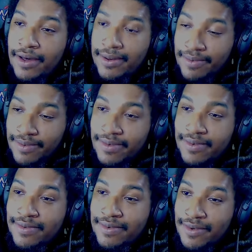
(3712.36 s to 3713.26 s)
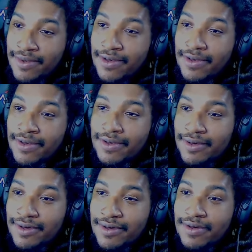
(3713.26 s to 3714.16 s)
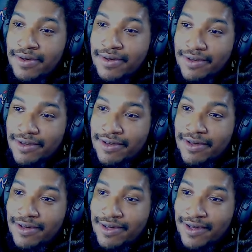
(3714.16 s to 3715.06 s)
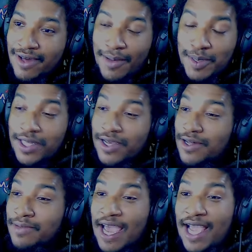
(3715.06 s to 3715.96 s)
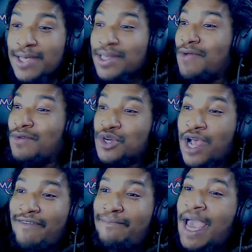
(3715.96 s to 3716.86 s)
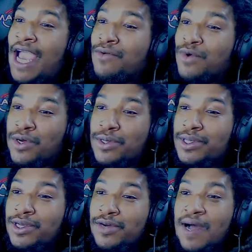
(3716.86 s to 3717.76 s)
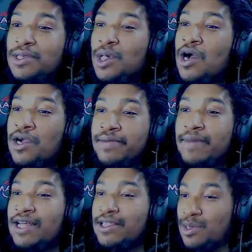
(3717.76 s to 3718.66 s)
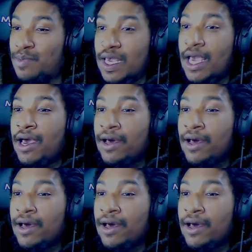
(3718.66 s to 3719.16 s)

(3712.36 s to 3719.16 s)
tell you right now. See this girl? I'm still amazed that we're driving backwards still while talking about this, but yeah.